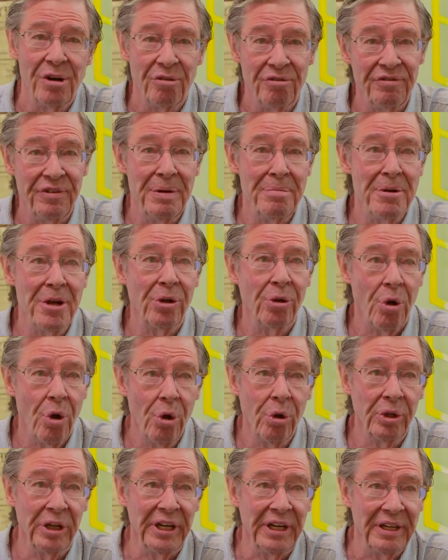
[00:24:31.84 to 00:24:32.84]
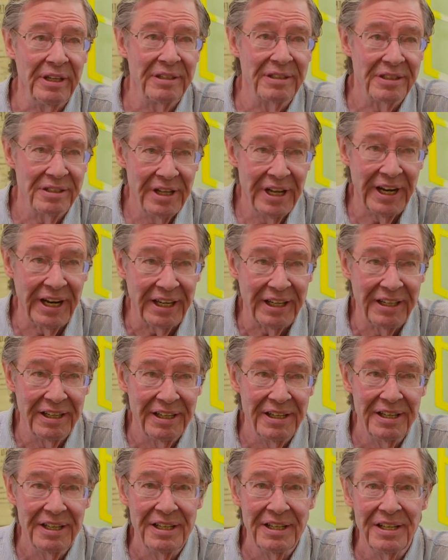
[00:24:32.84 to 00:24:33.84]
female-only clinic.
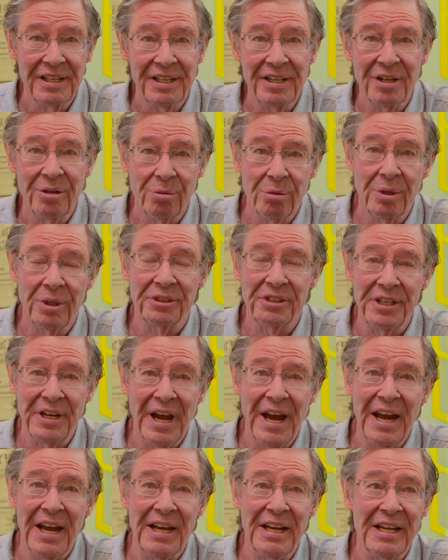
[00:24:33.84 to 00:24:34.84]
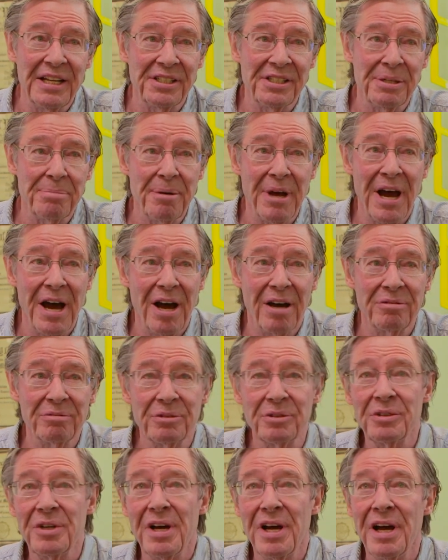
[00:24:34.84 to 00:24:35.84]
Well, today it's about
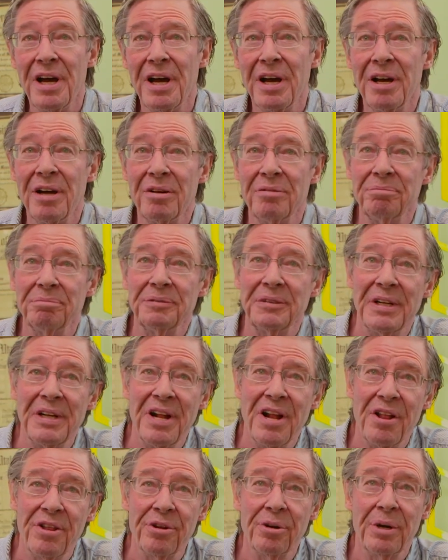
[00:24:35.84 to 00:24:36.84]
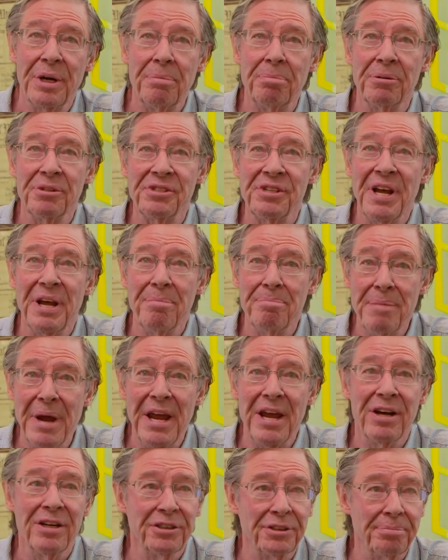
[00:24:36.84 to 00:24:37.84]
30%
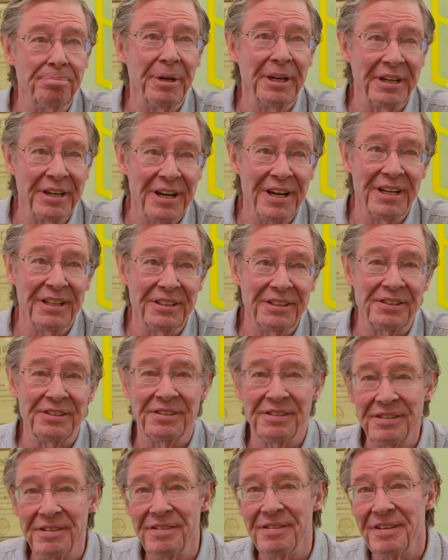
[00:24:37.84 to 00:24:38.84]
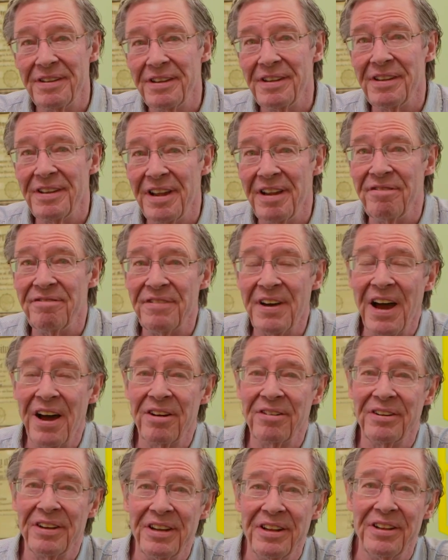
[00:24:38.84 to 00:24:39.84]
males because they
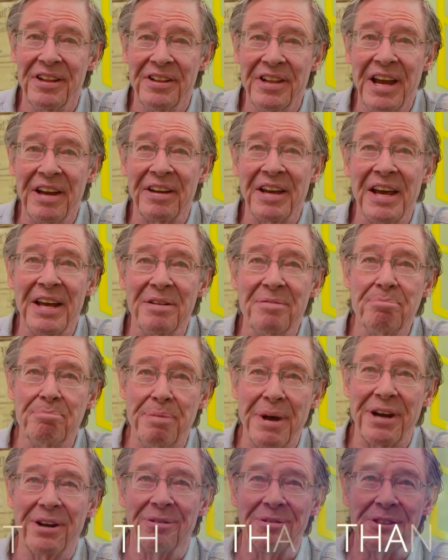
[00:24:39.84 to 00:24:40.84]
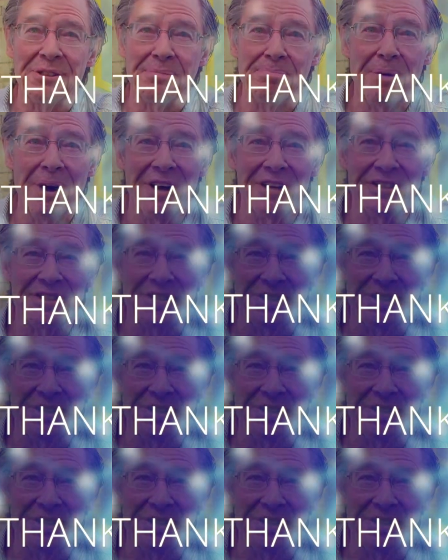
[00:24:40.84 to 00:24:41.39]
found that they get better response